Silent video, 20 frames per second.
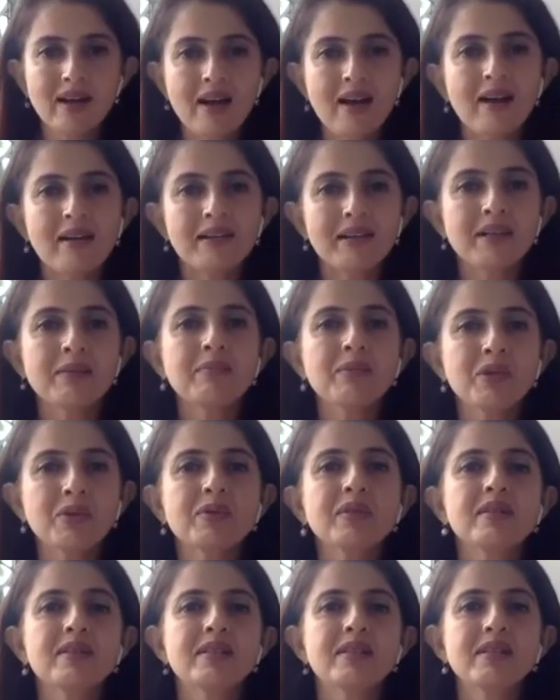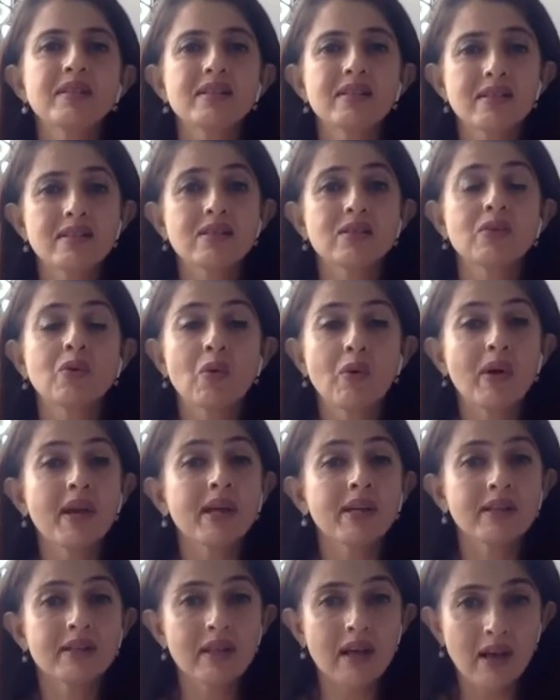our immunity is
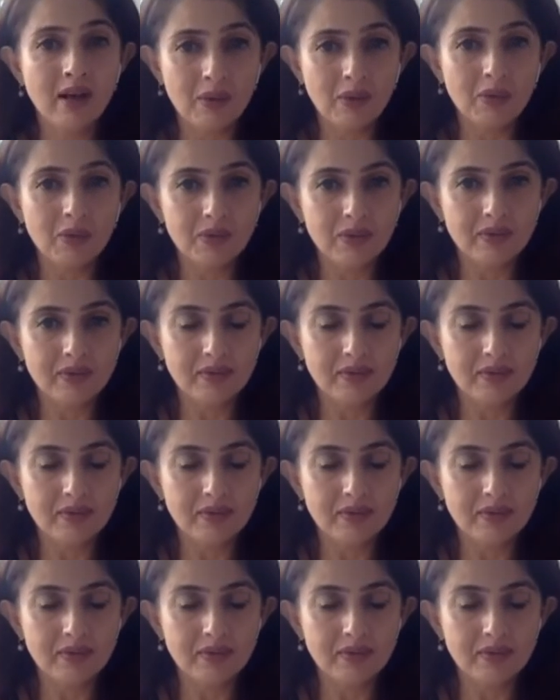going down.